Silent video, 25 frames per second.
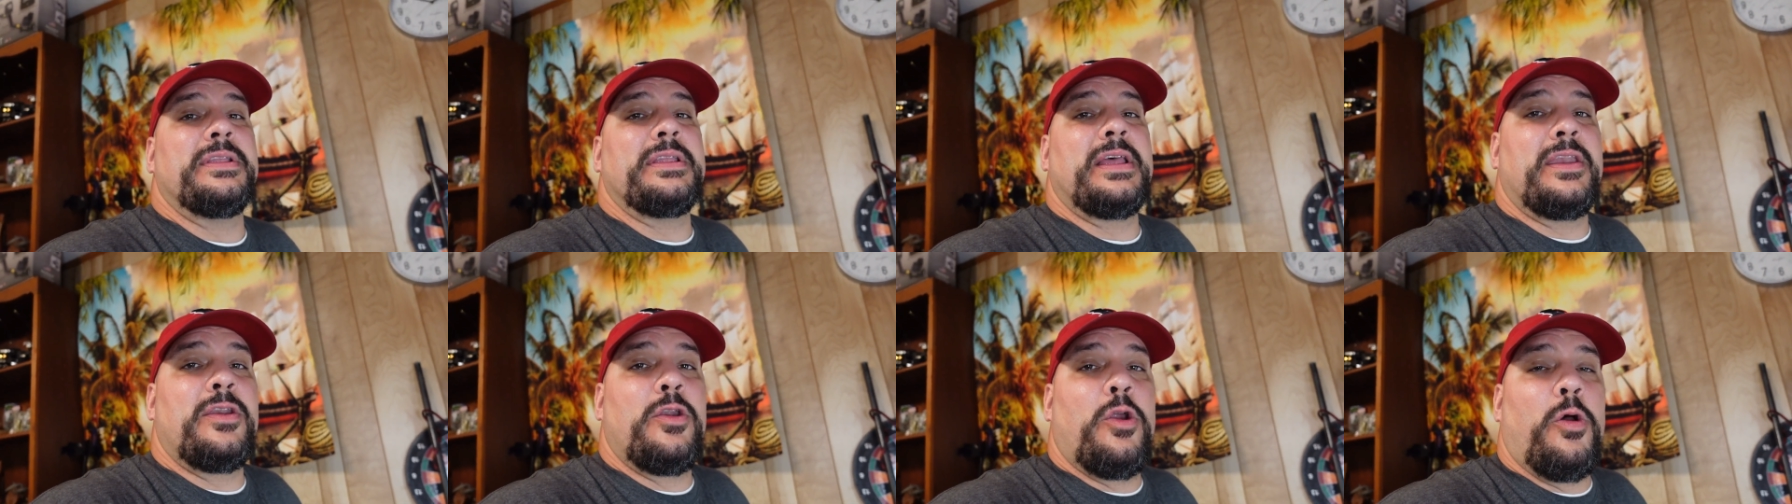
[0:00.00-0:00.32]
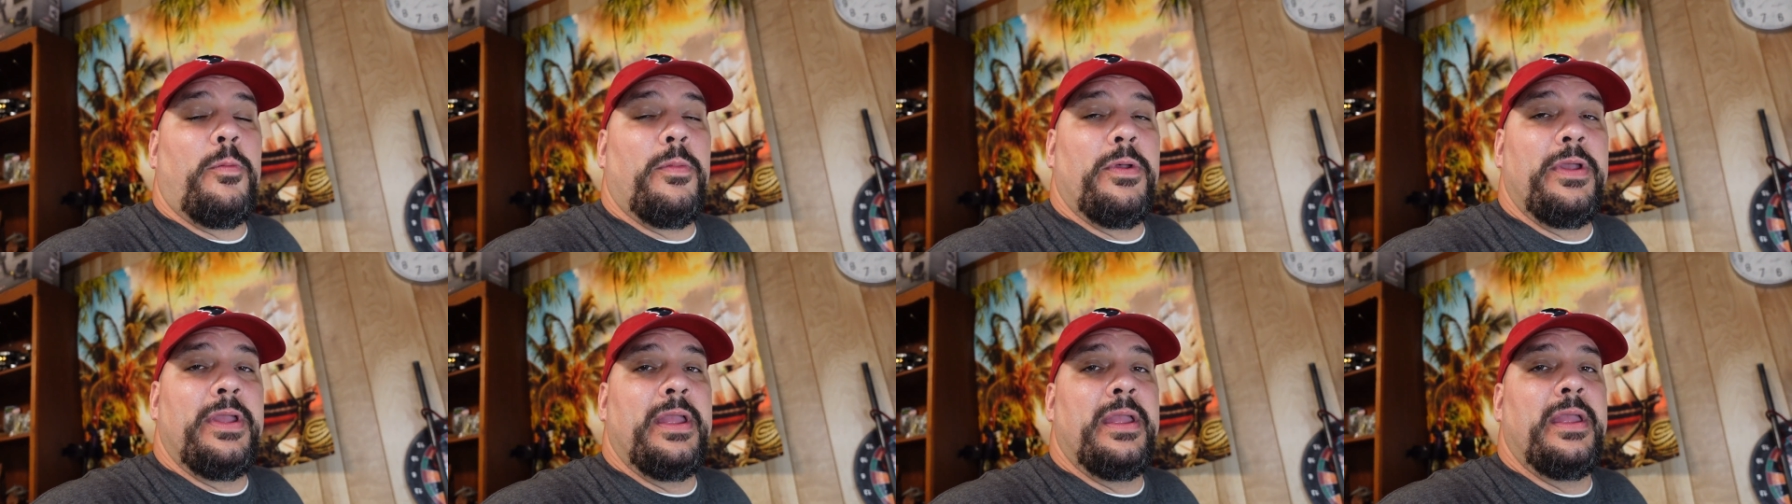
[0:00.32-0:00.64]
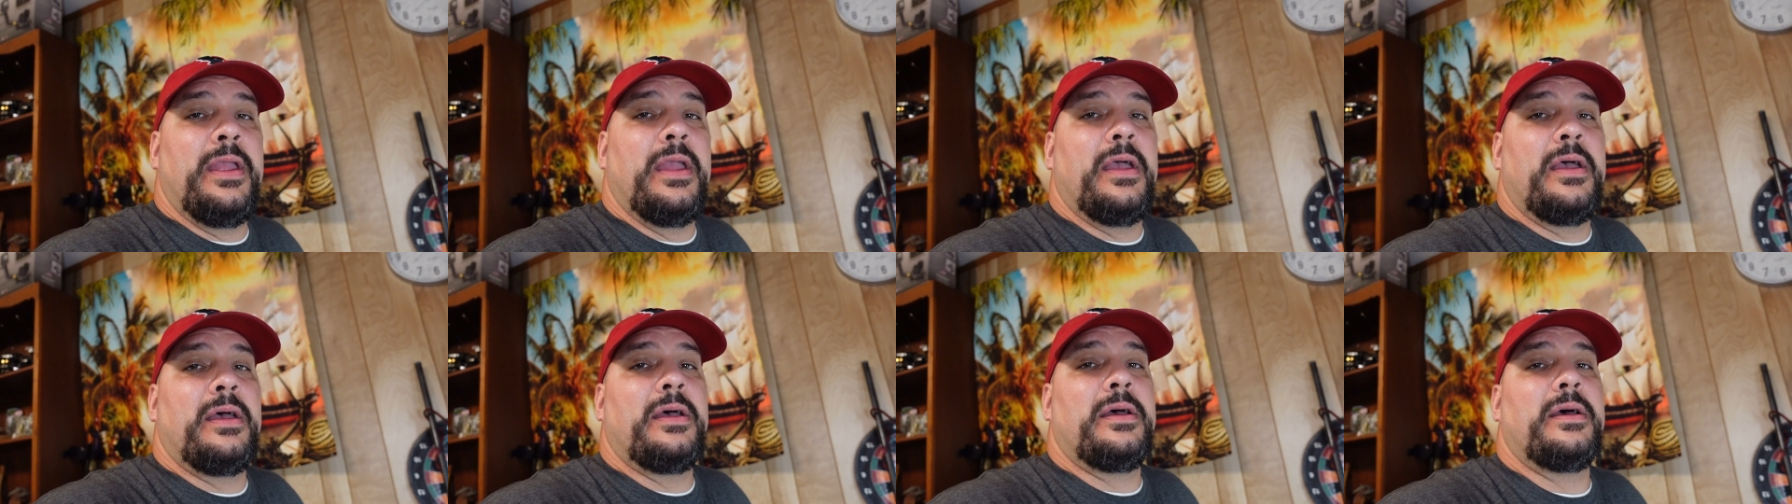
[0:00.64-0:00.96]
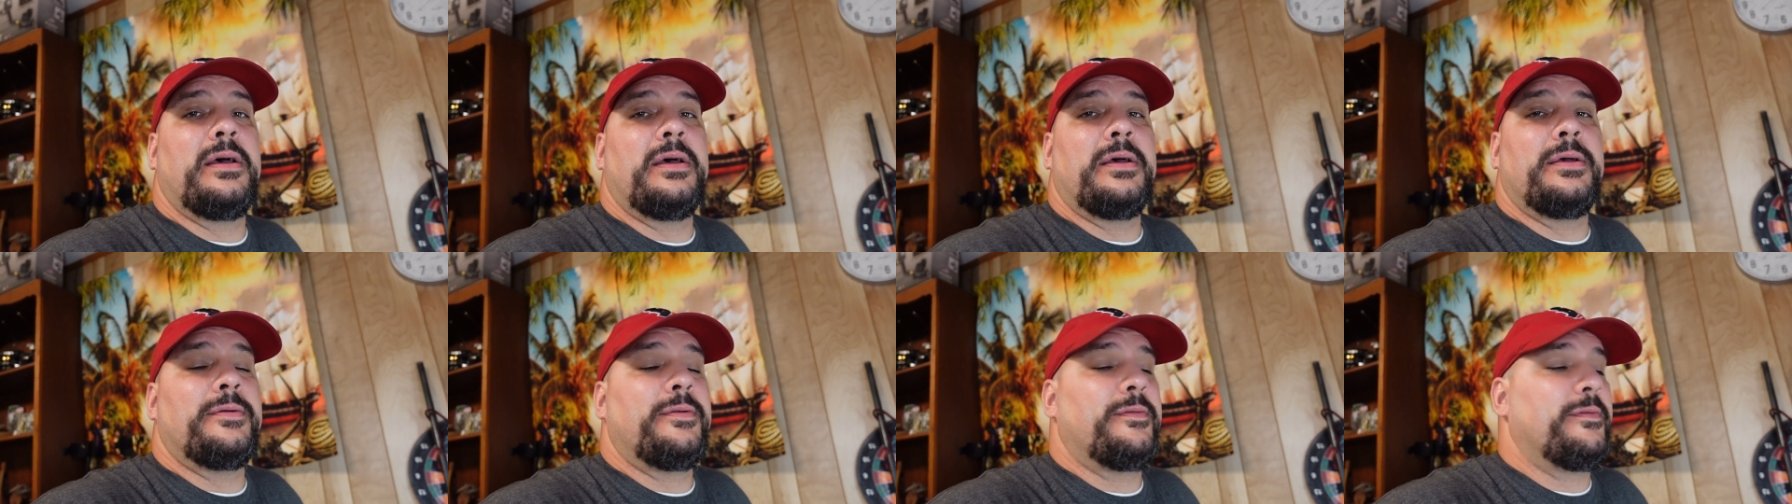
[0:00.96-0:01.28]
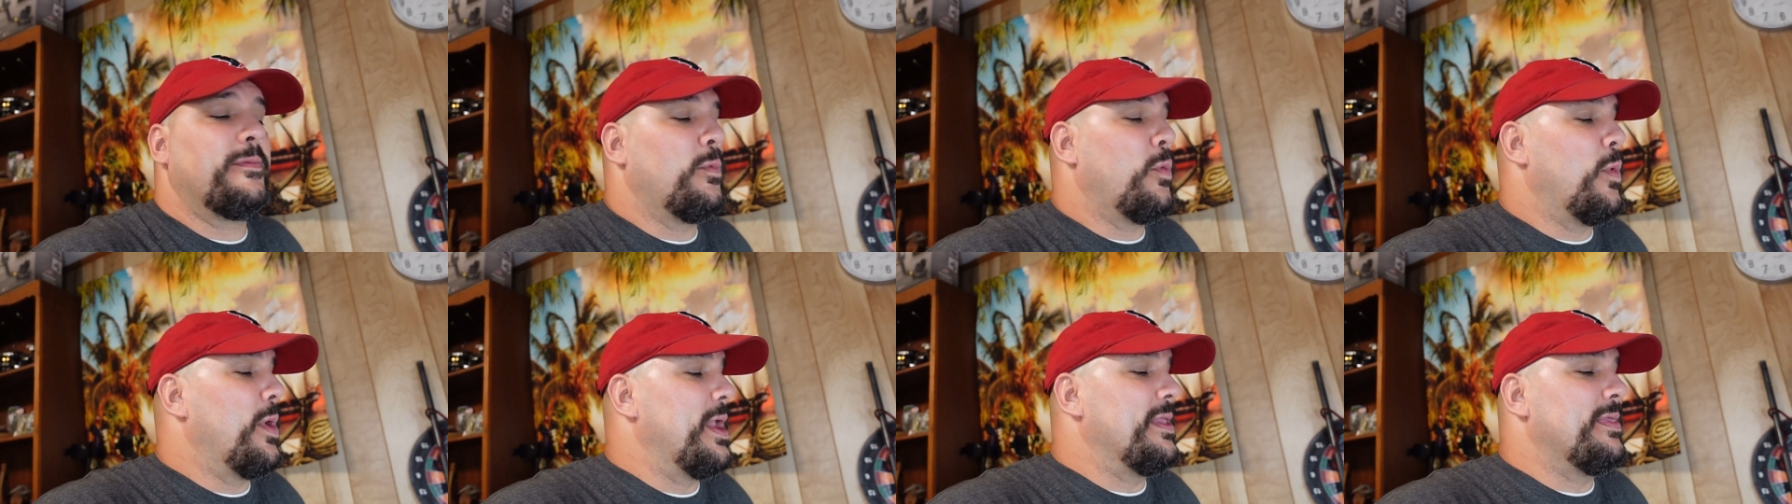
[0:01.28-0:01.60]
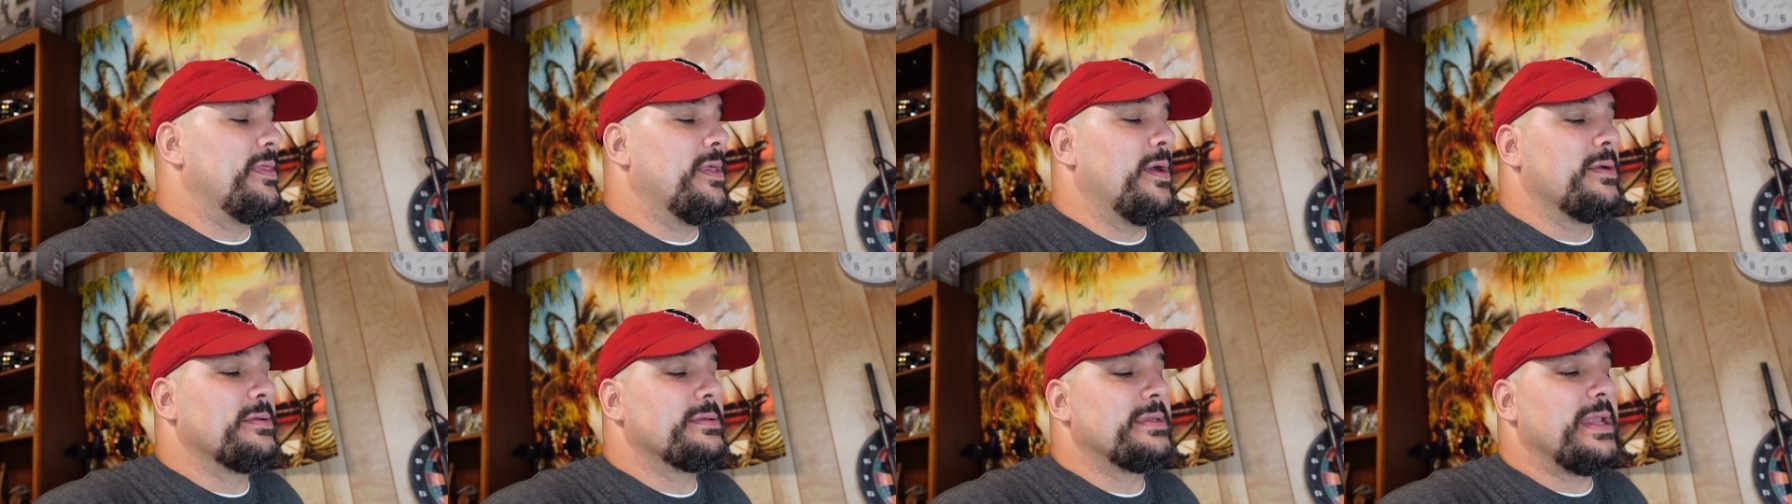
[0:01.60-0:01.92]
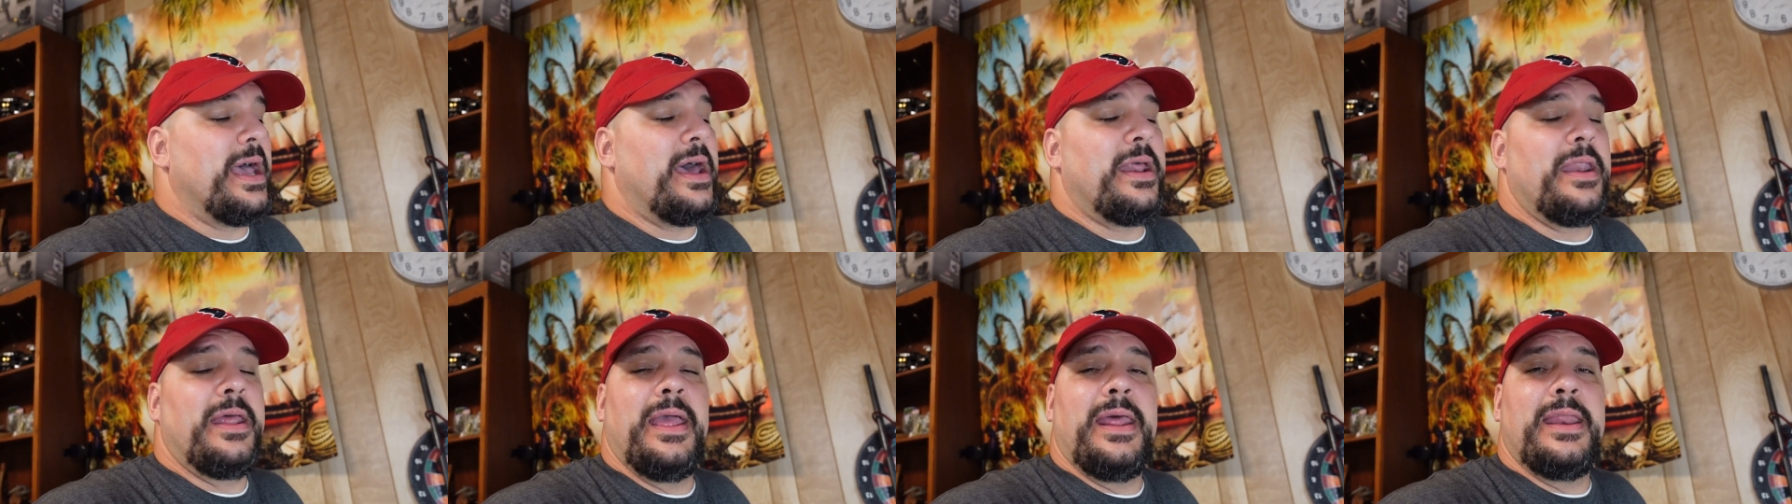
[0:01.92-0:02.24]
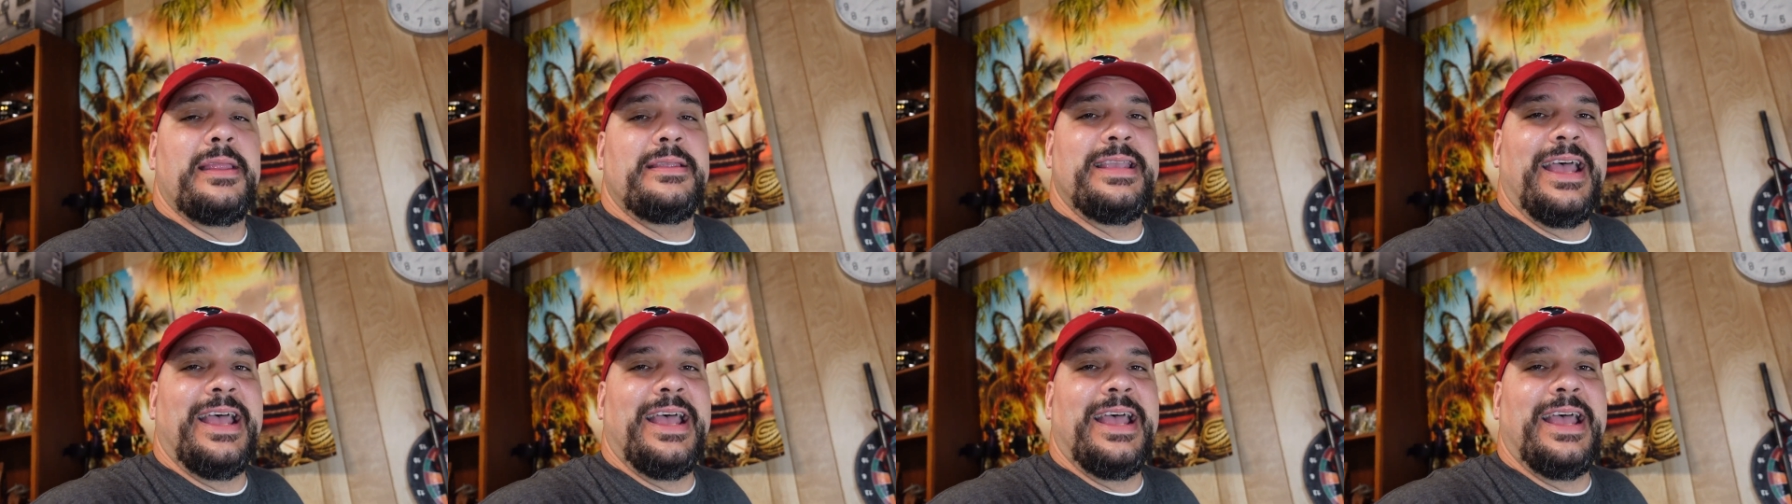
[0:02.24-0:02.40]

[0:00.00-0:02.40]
I normally uh, weed those out ahead of